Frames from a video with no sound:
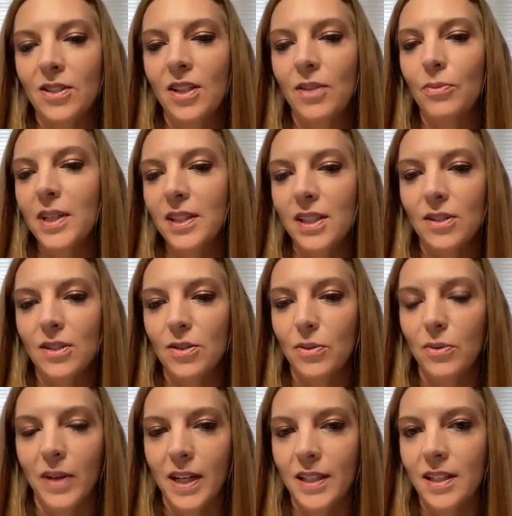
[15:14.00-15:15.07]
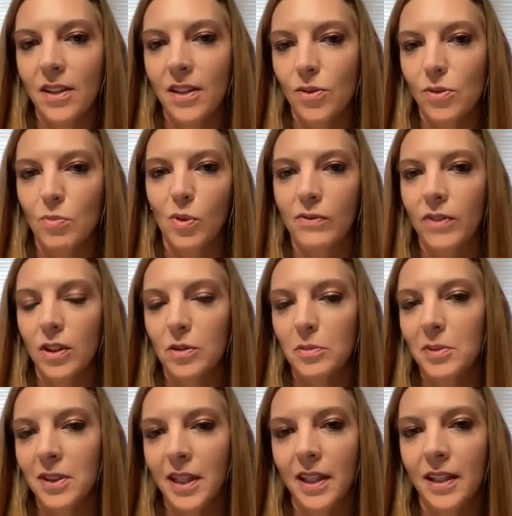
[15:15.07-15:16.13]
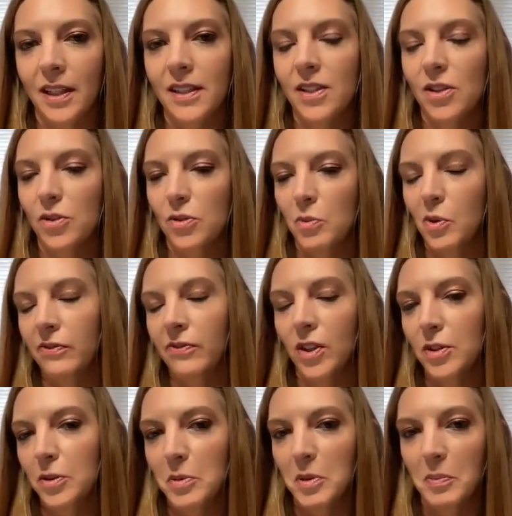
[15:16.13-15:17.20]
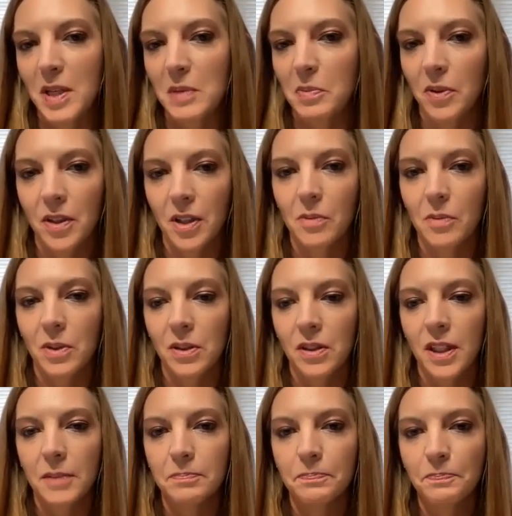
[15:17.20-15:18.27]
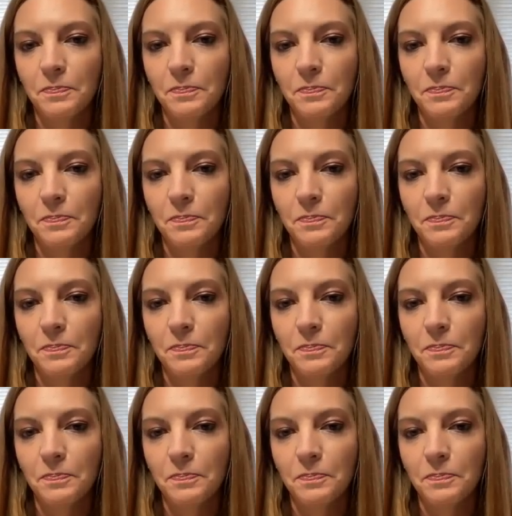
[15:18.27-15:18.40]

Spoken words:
the risk is too great to those more vulnerable kids, those more vulnerable people in the community.